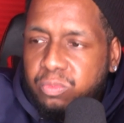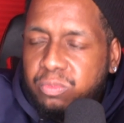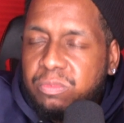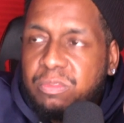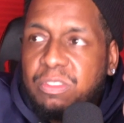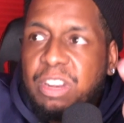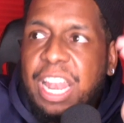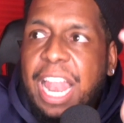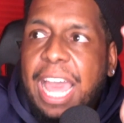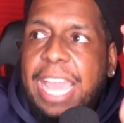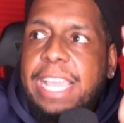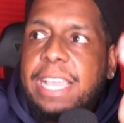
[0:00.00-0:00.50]

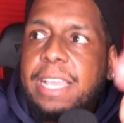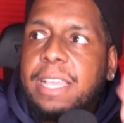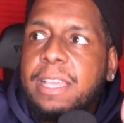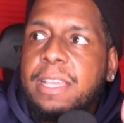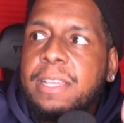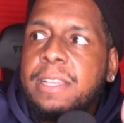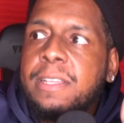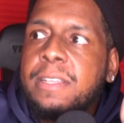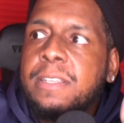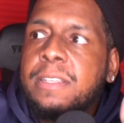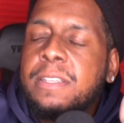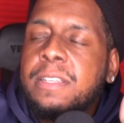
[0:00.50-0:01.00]
like,
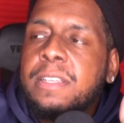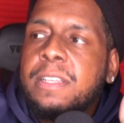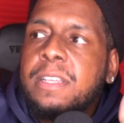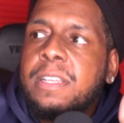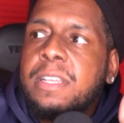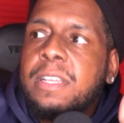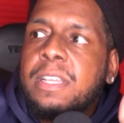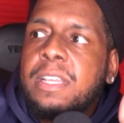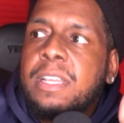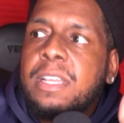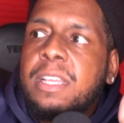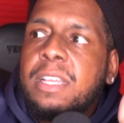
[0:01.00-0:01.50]

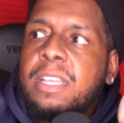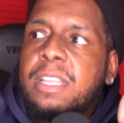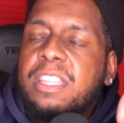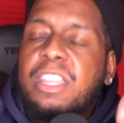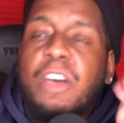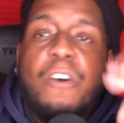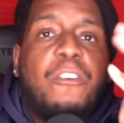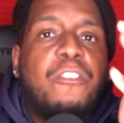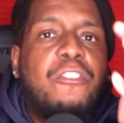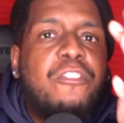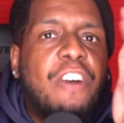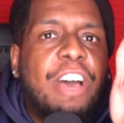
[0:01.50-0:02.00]

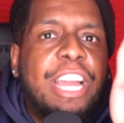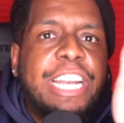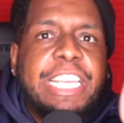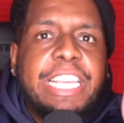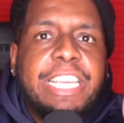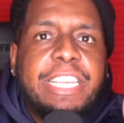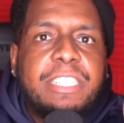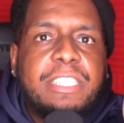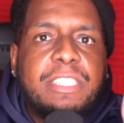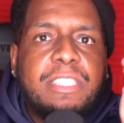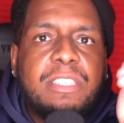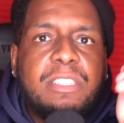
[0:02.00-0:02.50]
the
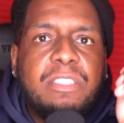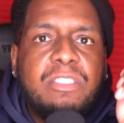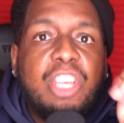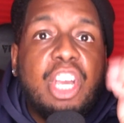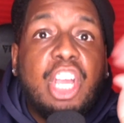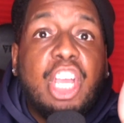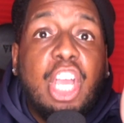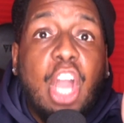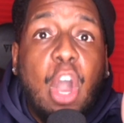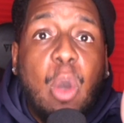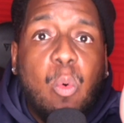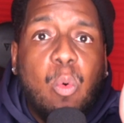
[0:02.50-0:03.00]
funniest, the
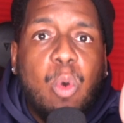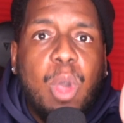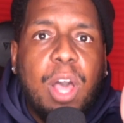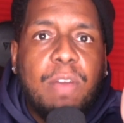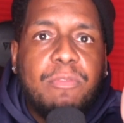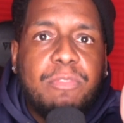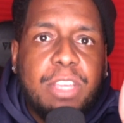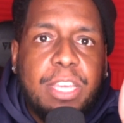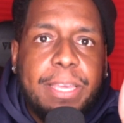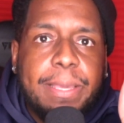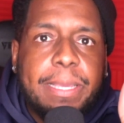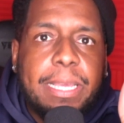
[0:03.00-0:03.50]
GOAT
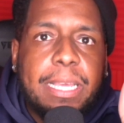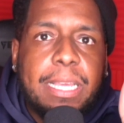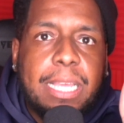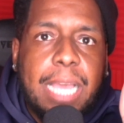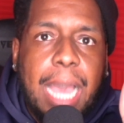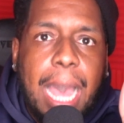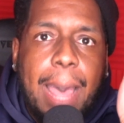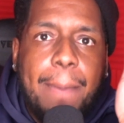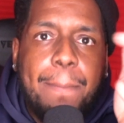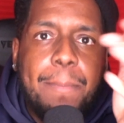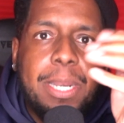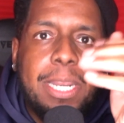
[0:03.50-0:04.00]
of
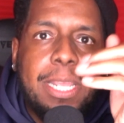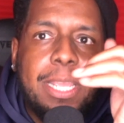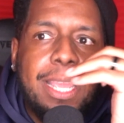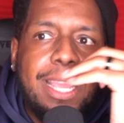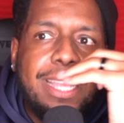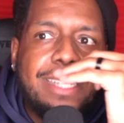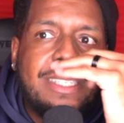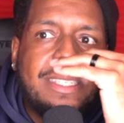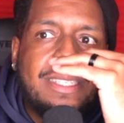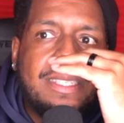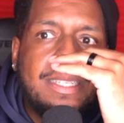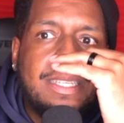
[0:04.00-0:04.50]
comedy.
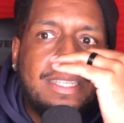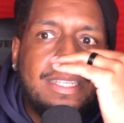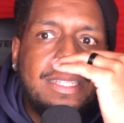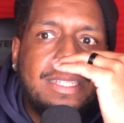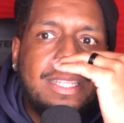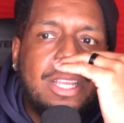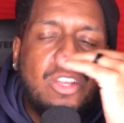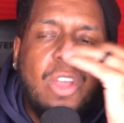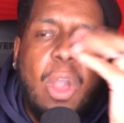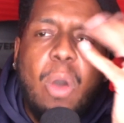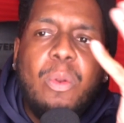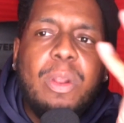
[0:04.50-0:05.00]

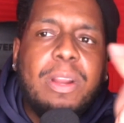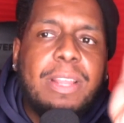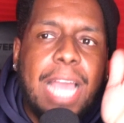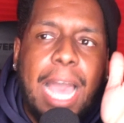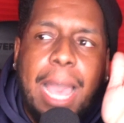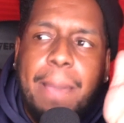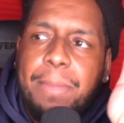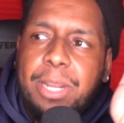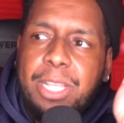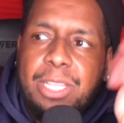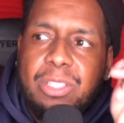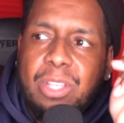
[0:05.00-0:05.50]
The GOAT of
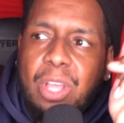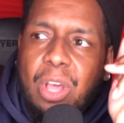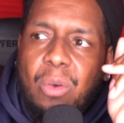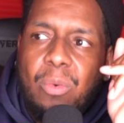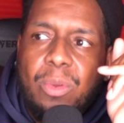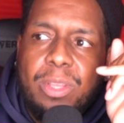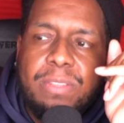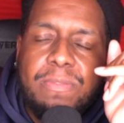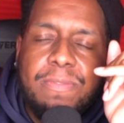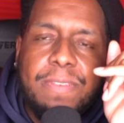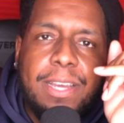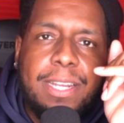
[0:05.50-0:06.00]
comedy is
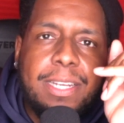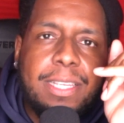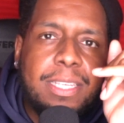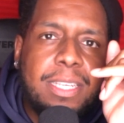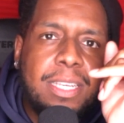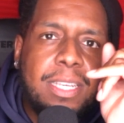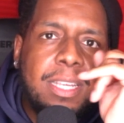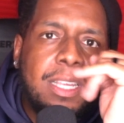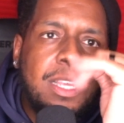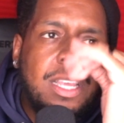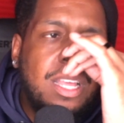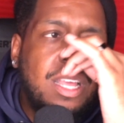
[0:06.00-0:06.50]
always funny
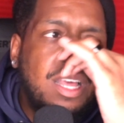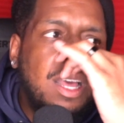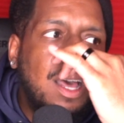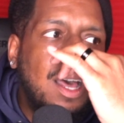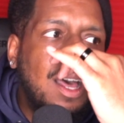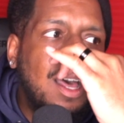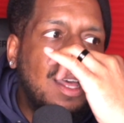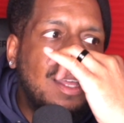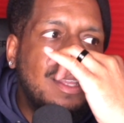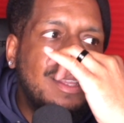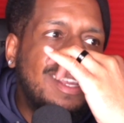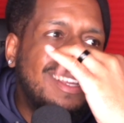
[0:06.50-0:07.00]

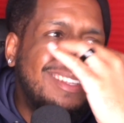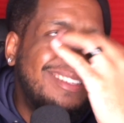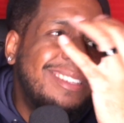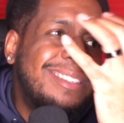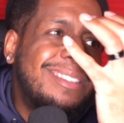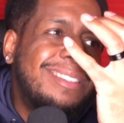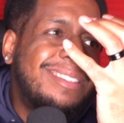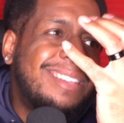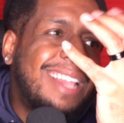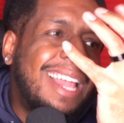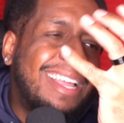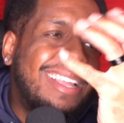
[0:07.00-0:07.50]
because
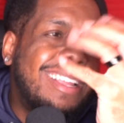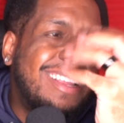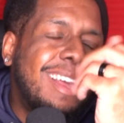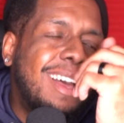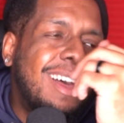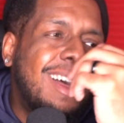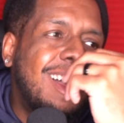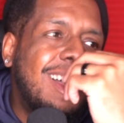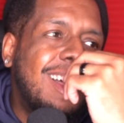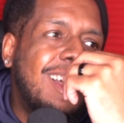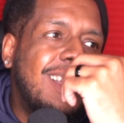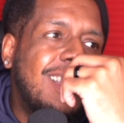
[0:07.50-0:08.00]
it's like
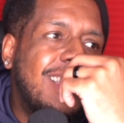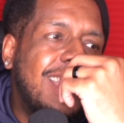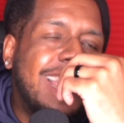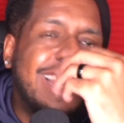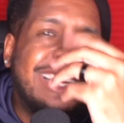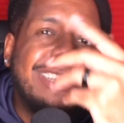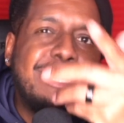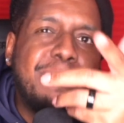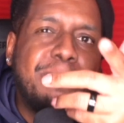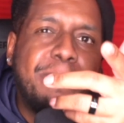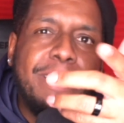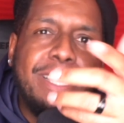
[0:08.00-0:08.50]

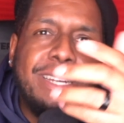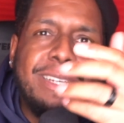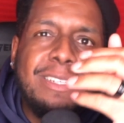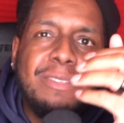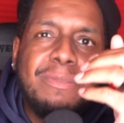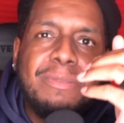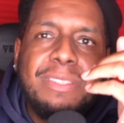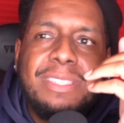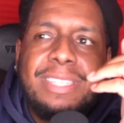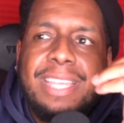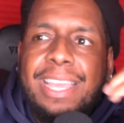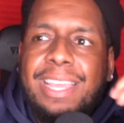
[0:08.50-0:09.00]
Ari Spears
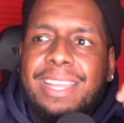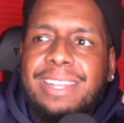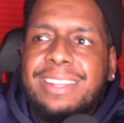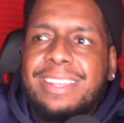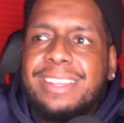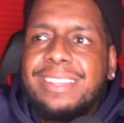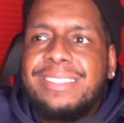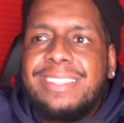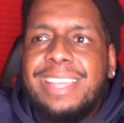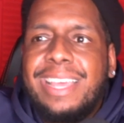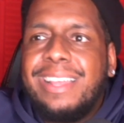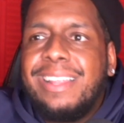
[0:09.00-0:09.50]
was saying
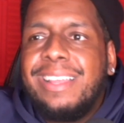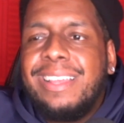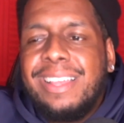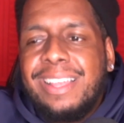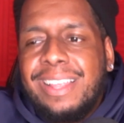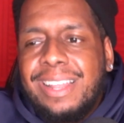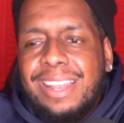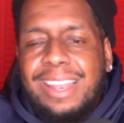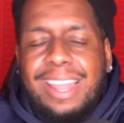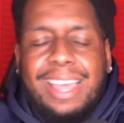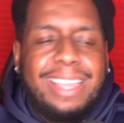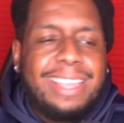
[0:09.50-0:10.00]
this, that,
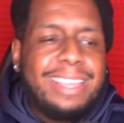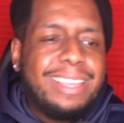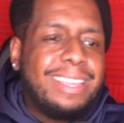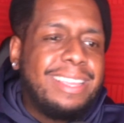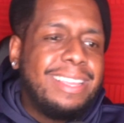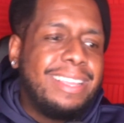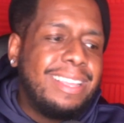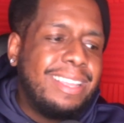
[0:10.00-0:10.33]
like,